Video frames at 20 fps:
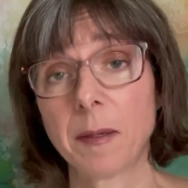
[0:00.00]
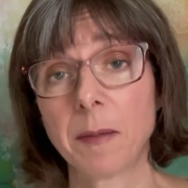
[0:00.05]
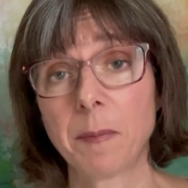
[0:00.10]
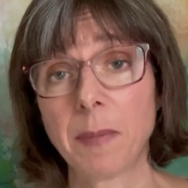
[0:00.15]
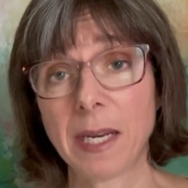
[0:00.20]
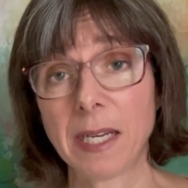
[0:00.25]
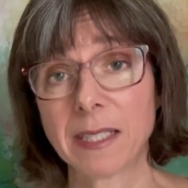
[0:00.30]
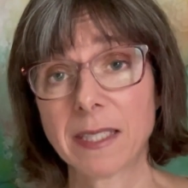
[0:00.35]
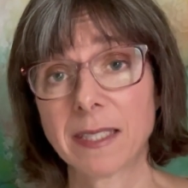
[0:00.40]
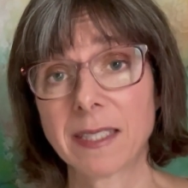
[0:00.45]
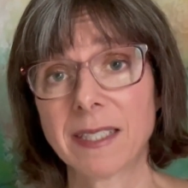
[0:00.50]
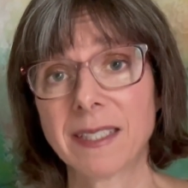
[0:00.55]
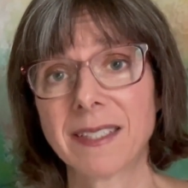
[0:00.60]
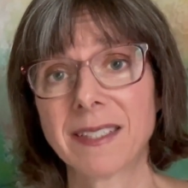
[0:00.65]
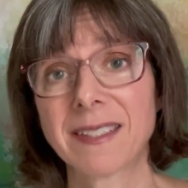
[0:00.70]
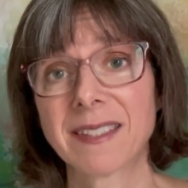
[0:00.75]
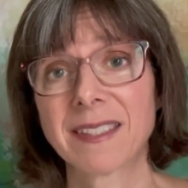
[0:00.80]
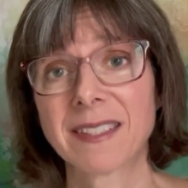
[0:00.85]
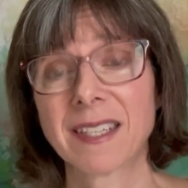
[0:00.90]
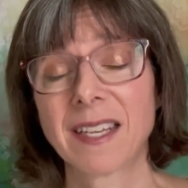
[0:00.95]

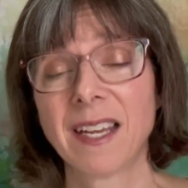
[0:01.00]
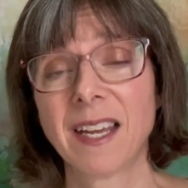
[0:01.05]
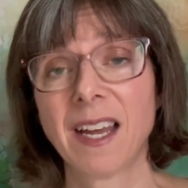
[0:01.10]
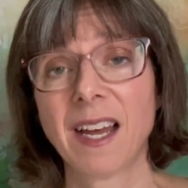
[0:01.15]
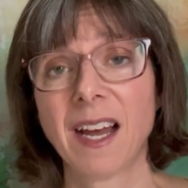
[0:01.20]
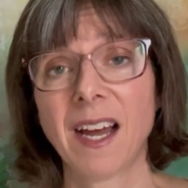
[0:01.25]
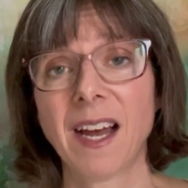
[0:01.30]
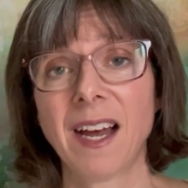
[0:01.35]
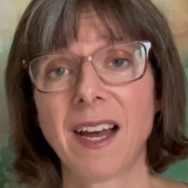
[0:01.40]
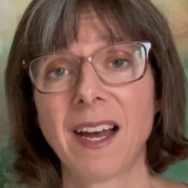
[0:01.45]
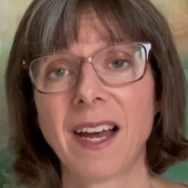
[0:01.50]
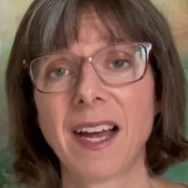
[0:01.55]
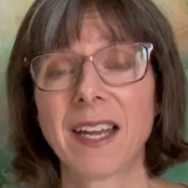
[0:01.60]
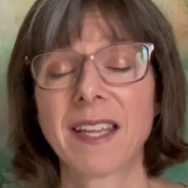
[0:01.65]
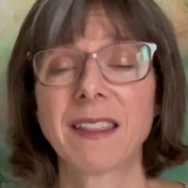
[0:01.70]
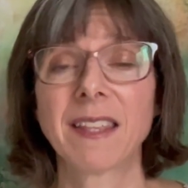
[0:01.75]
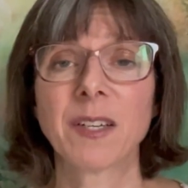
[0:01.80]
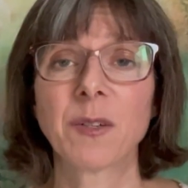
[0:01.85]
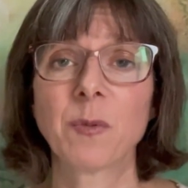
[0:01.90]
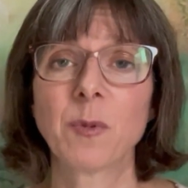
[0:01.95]
basis, I
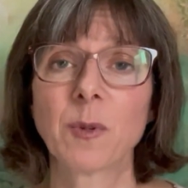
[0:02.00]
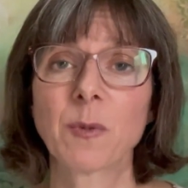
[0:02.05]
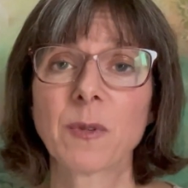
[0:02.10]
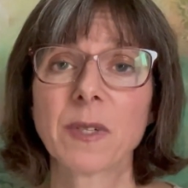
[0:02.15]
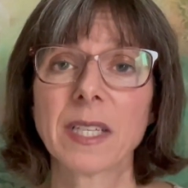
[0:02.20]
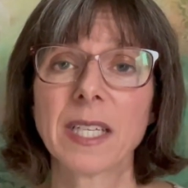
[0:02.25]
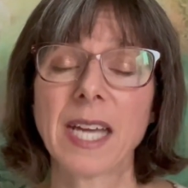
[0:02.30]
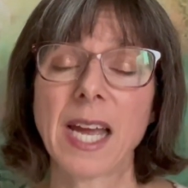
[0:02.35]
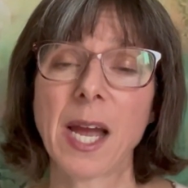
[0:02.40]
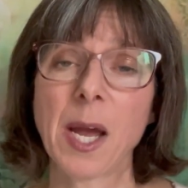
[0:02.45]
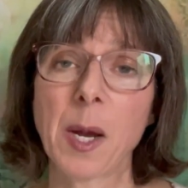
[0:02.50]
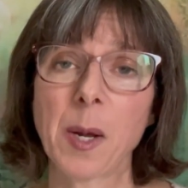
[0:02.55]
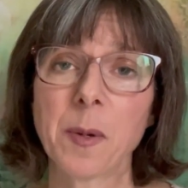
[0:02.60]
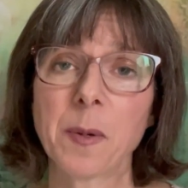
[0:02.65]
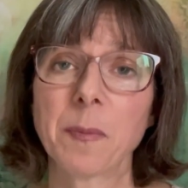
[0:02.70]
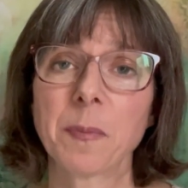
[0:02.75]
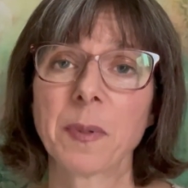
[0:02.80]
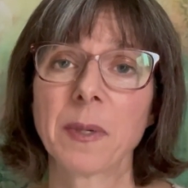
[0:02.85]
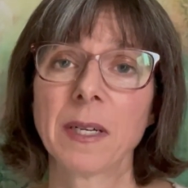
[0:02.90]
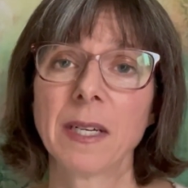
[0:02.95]
think will really
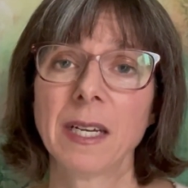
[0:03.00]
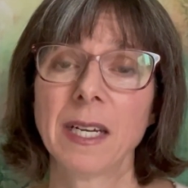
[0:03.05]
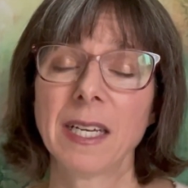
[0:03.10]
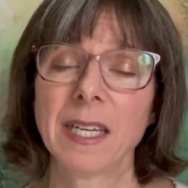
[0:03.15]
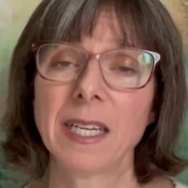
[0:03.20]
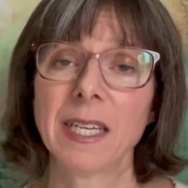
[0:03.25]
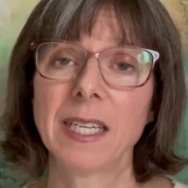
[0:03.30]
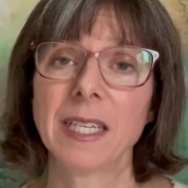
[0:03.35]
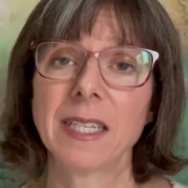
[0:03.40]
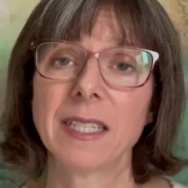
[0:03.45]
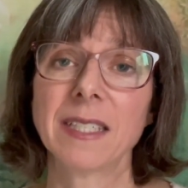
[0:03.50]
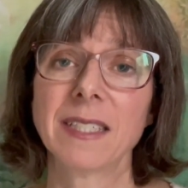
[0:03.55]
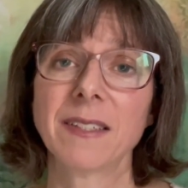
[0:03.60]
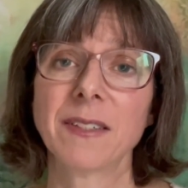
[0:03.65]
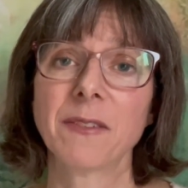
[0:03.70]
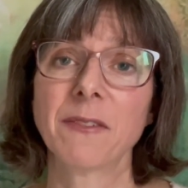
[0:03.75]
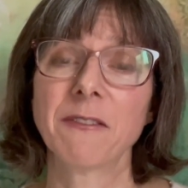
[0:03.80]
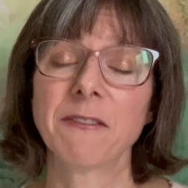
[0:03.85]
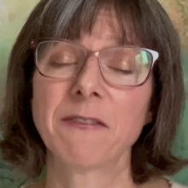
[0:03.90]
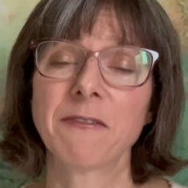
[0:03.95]
help in
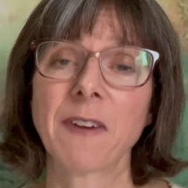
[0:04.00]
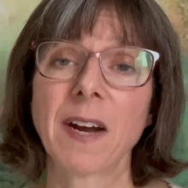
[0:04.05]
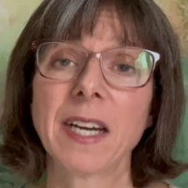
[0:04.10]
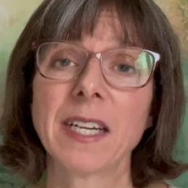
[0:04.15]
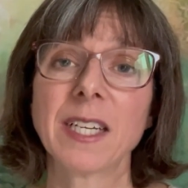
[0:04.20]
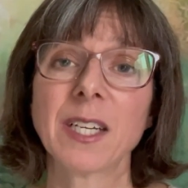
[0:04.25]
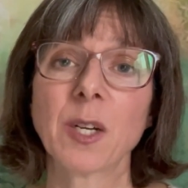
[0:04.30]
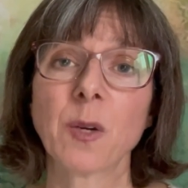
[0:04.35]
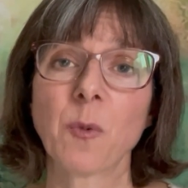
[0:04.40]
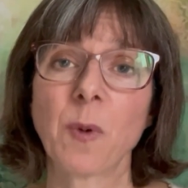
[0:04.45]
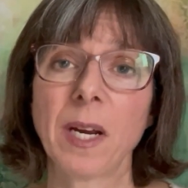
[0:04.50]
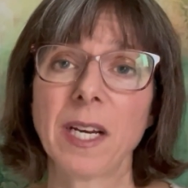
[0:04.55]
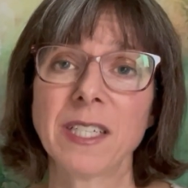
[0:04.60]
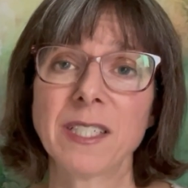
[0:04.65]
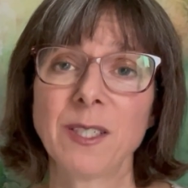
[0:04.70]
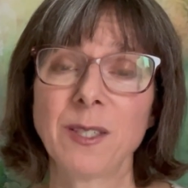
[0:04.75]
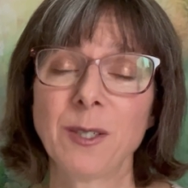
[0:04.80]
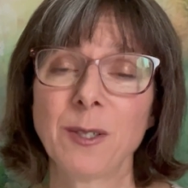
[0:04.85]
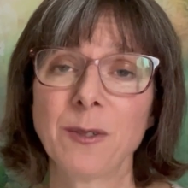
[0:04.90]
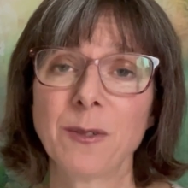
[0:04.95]
finding a way
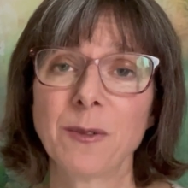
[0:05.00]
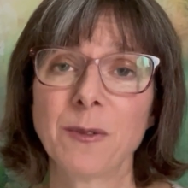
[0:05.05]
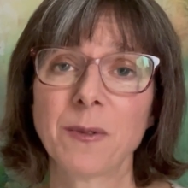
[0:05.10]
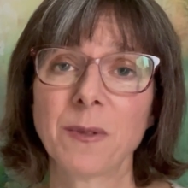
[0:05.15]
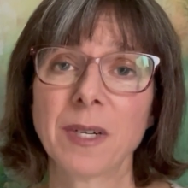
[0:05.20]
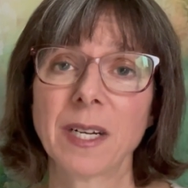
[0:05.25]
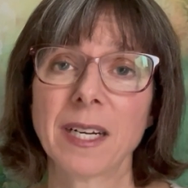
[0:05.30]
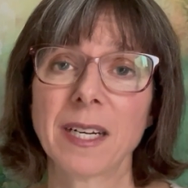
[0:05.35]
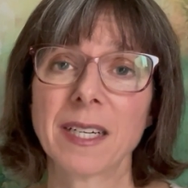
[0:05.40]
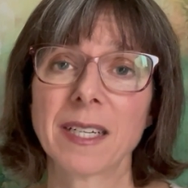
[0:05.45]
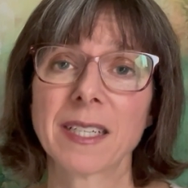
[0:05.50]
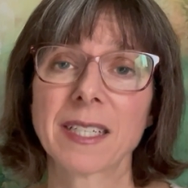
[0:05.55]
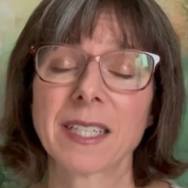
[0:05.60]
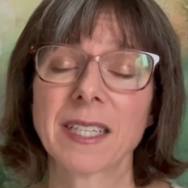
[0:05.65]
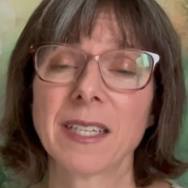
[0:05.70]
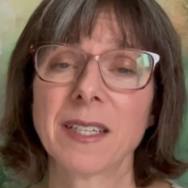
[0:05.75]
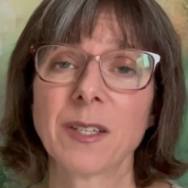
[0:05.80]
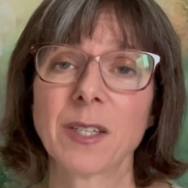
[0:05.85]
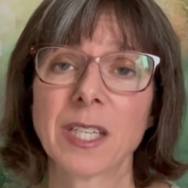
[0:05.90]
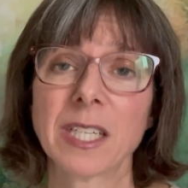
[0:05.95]
to
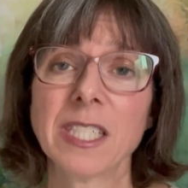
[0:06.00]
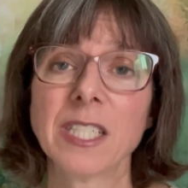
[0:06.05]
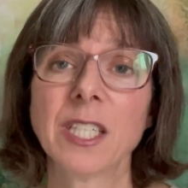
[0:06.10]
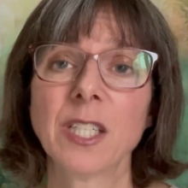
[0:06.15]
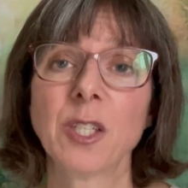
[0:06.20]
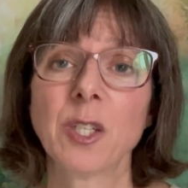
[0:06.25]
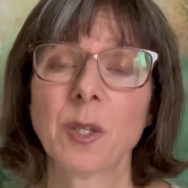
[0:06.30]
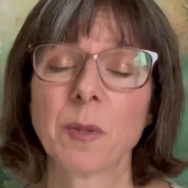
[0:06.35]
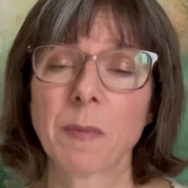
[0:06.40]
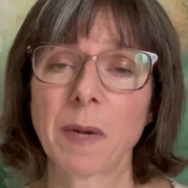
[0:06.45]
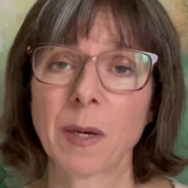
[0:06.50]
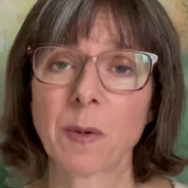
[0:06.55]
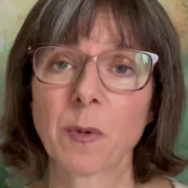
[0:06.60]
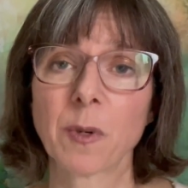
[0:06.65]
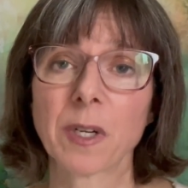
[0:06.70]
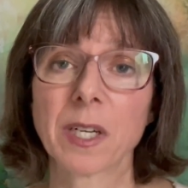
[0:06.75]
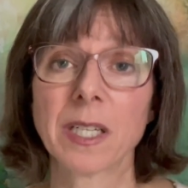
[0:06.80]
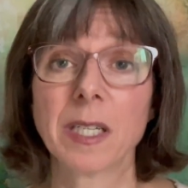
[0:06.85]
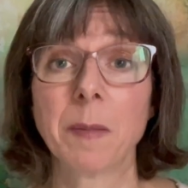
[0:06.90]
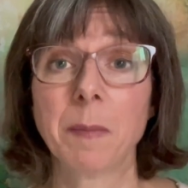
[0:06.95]
continue my
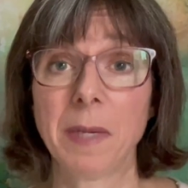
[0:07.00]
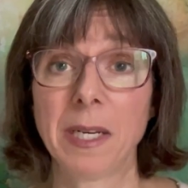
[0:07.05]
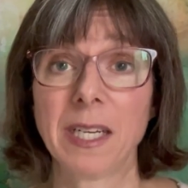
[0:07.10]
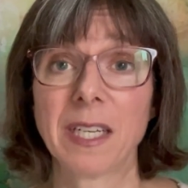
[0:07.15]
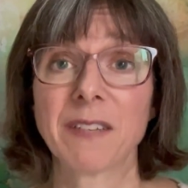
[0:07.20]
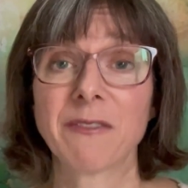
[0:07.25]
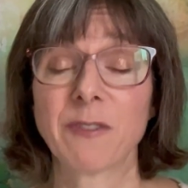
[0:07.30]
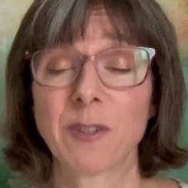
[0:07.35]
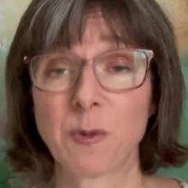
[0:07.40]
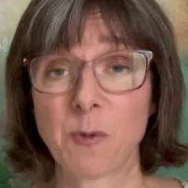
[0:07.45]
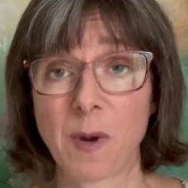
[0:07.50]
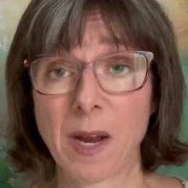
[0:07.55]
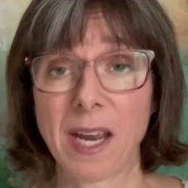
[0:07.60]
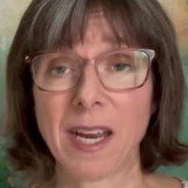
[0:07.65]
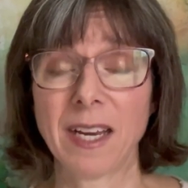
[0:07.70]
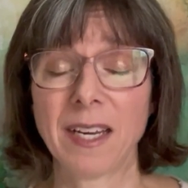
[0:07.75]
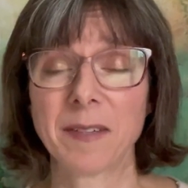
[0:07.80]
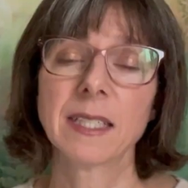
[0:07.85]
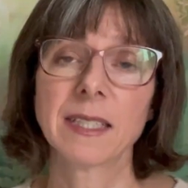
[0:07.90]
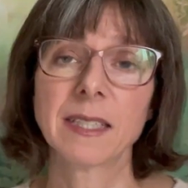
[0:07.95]
work in a meaningful
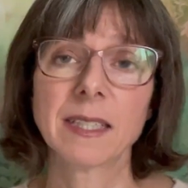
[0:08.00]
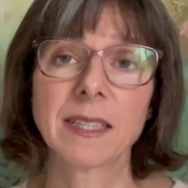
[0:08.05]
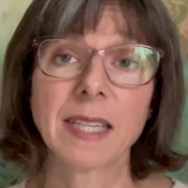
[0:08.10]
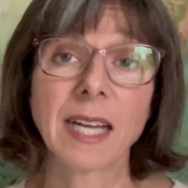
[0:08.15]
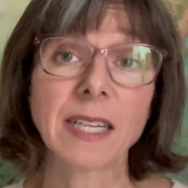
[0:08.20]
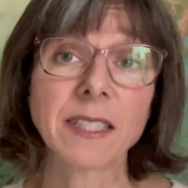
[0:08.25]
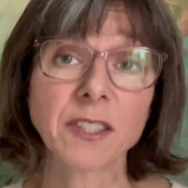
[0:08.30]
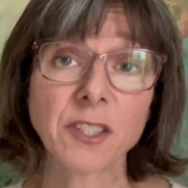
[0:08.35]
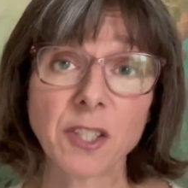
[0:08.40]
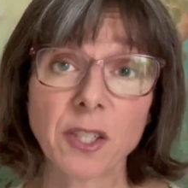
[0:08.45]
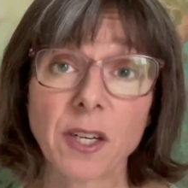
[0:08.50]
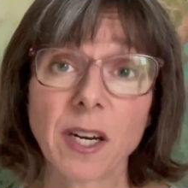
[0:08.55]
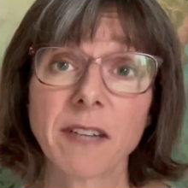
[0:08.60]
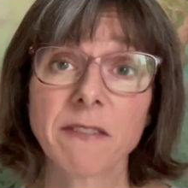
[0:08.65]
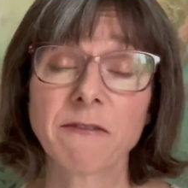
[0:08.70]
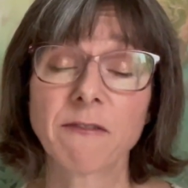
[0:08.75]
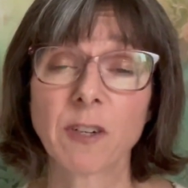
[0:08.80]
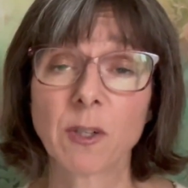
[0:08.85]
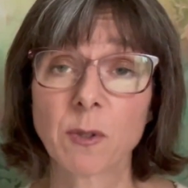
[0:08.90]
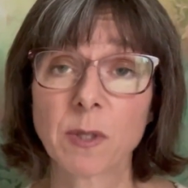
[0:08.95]
way. Last year I
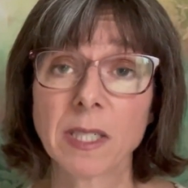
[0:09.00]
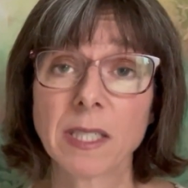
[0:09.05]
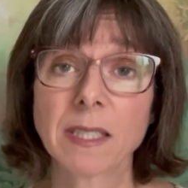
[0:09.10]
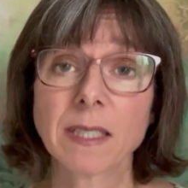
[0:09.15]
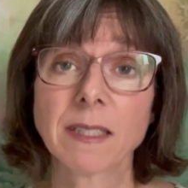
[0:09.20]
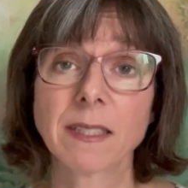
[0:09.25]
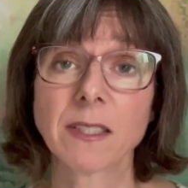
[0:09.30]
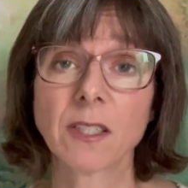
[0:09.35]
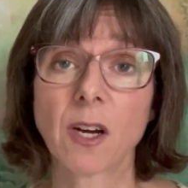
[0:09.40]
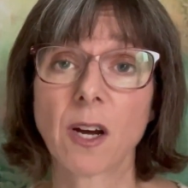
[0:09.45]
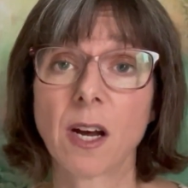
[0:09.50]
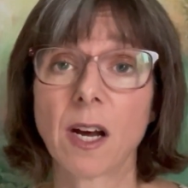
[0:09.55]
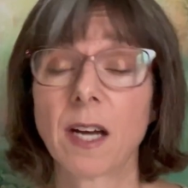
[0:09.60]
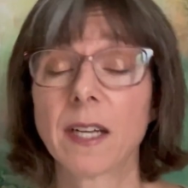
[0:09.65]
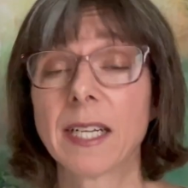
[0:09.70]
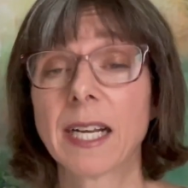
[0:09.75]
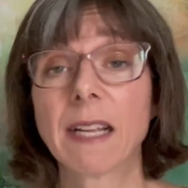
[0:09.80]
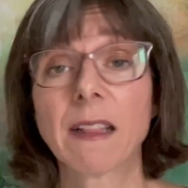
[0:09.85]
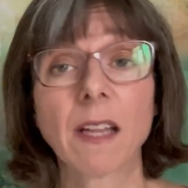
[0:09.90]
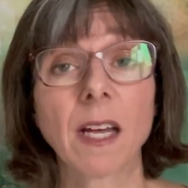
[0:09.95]
focused
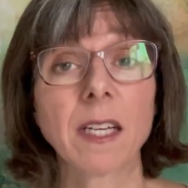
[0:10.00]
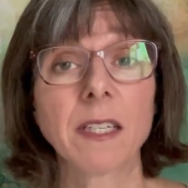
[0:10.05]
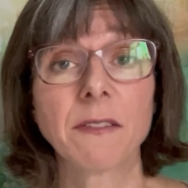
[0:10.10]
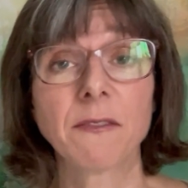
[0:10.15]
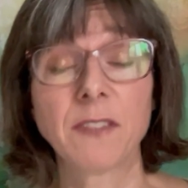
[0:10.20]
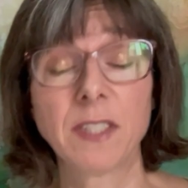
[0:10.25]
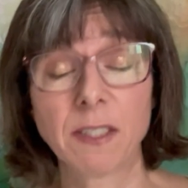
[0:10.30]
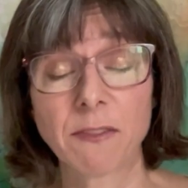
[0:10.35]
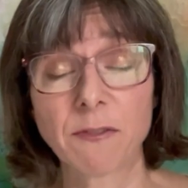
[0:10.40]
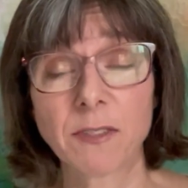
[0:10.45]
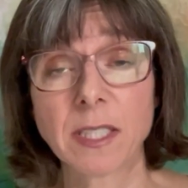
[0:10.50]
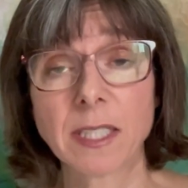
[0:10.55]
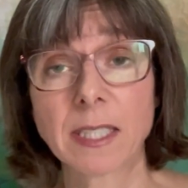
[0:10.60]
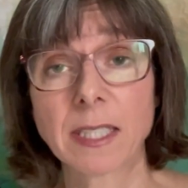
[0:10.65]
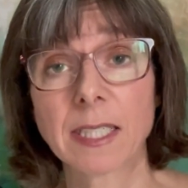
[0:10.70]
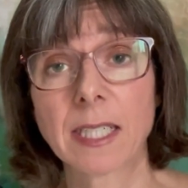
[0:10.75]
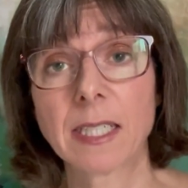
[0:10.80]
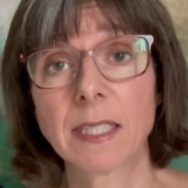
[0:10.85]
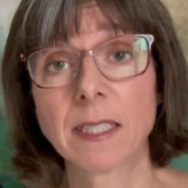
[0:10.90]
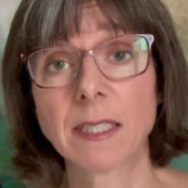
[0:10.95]
on a lot of different
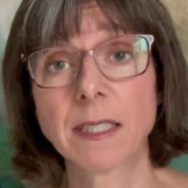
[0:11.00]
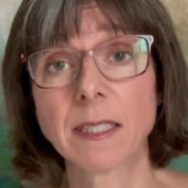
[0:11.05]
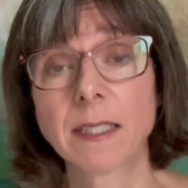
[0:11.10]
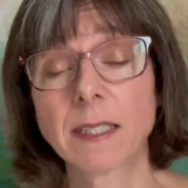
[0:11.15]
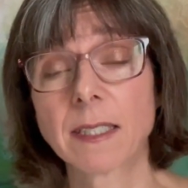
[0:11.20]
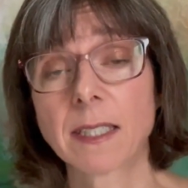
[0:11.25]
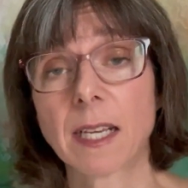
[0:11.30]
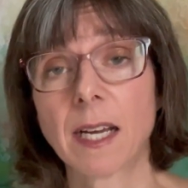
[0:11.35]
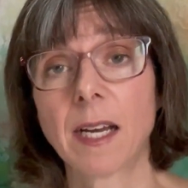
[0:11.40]
skills.